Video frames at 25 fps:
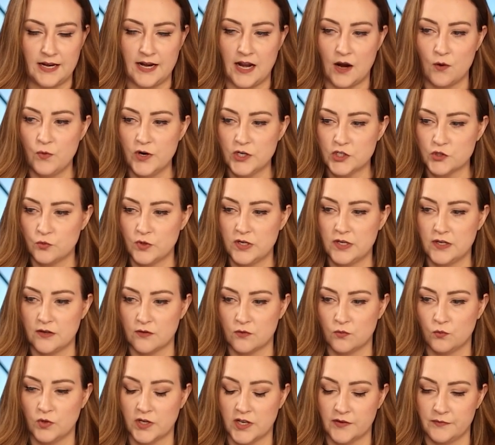And I wish
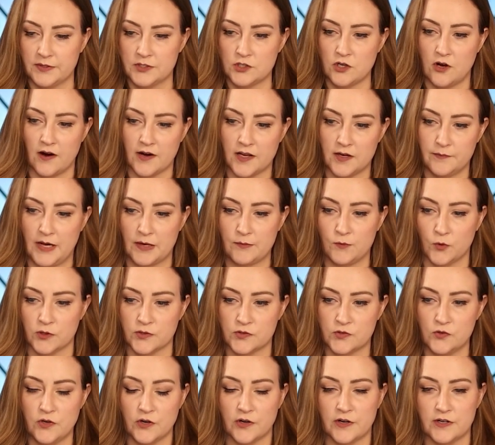we would have been talking about it more
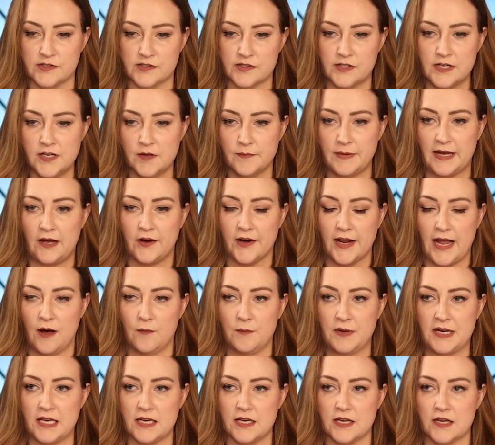sooner, because think about how
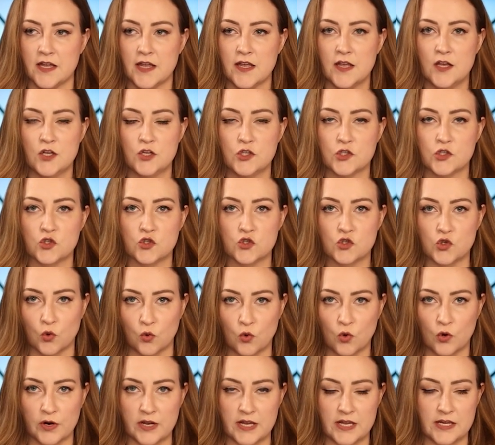many
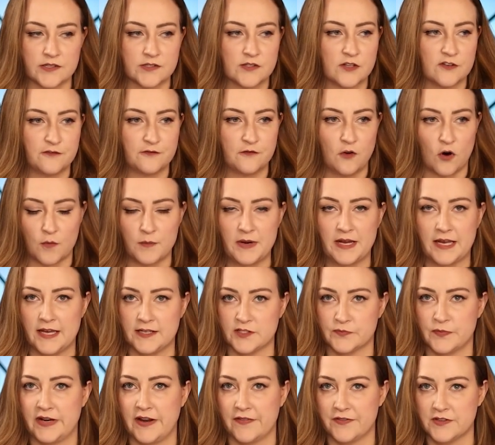stories farming
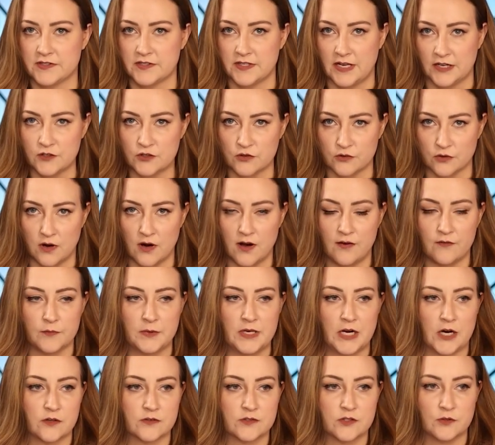has been at the center of. I
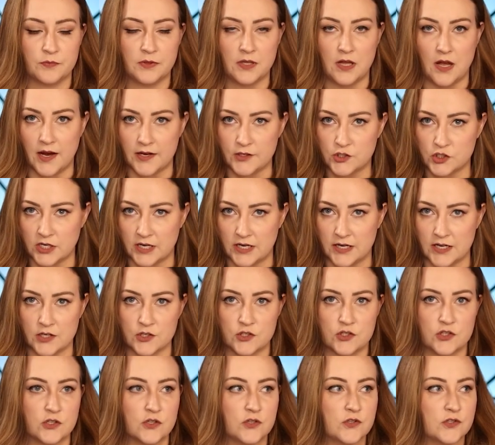mean, our supply chain
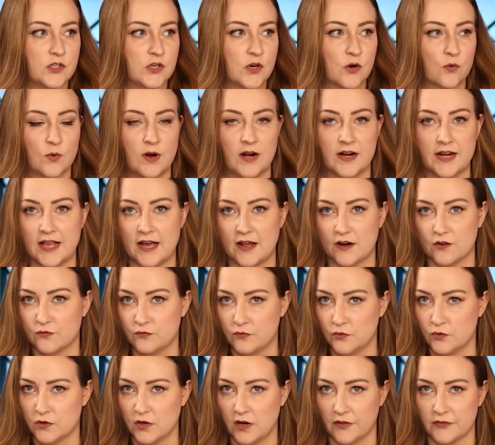issues, you know, running out of
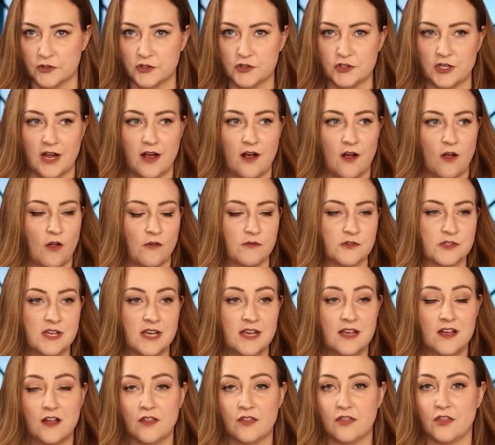food on the shelves,
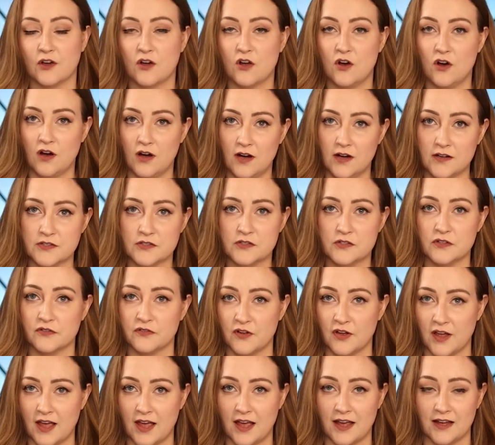the cost
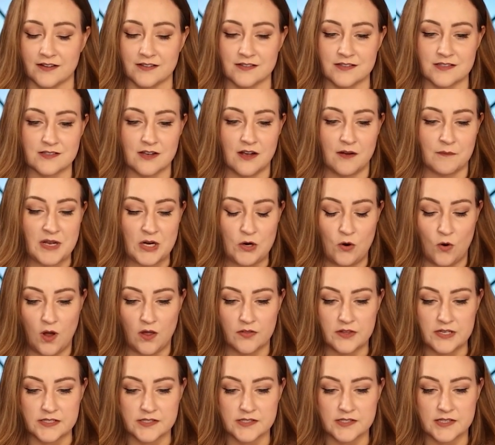of eggs, I mean,
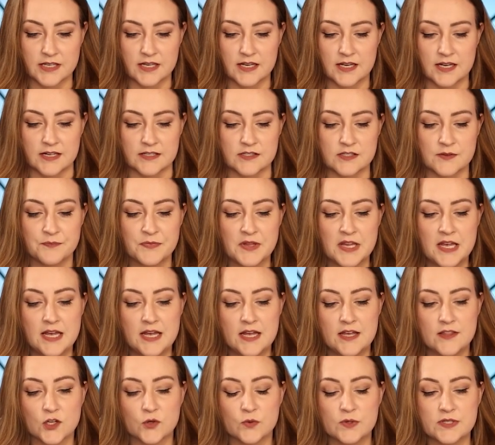all these things.
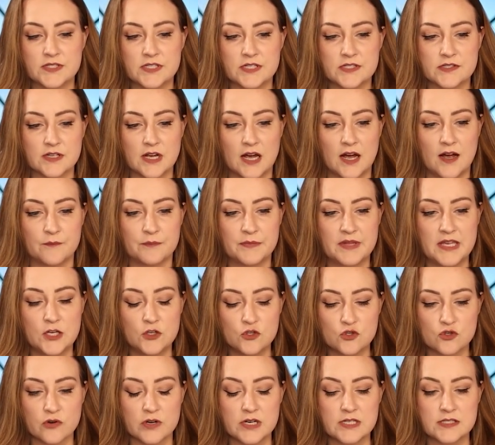There was this
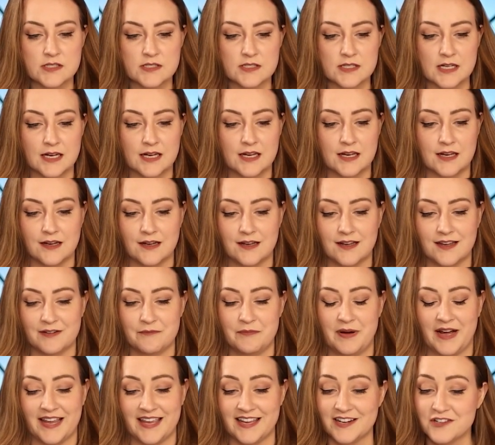interesting,
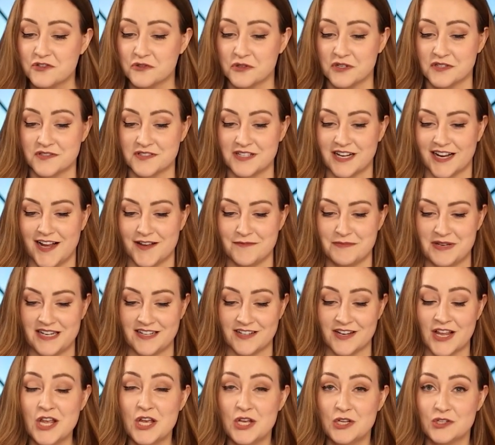and by interesting, I
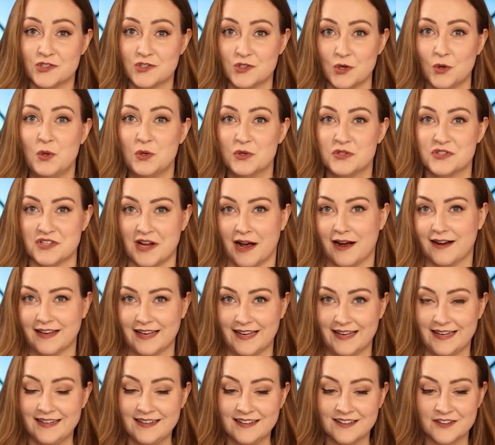mean
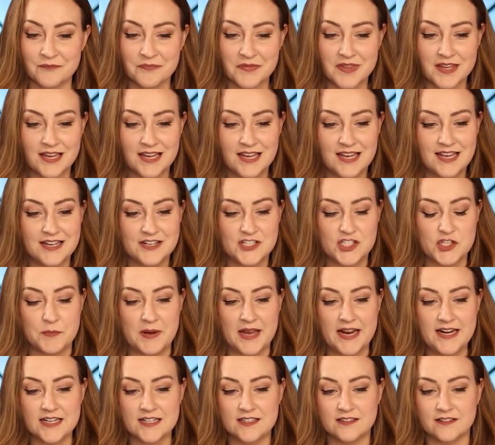soul-sucking,
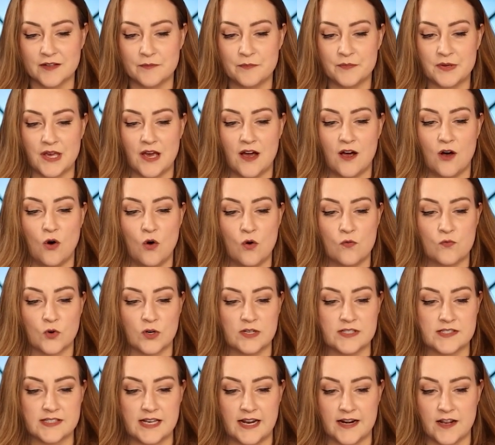debate in Olympia over
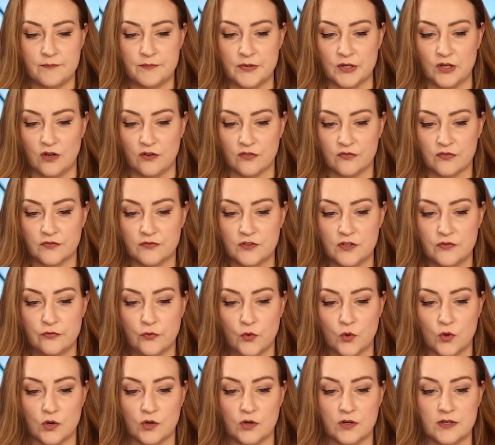a Senate bill,
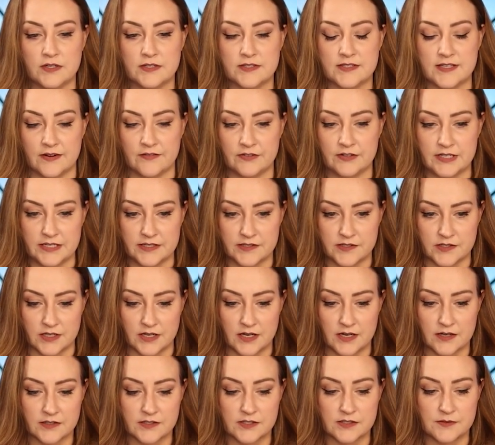
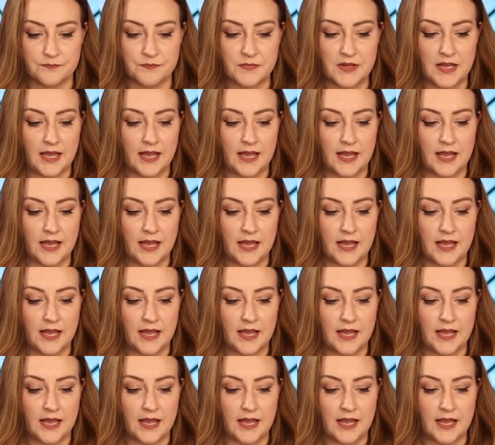5476.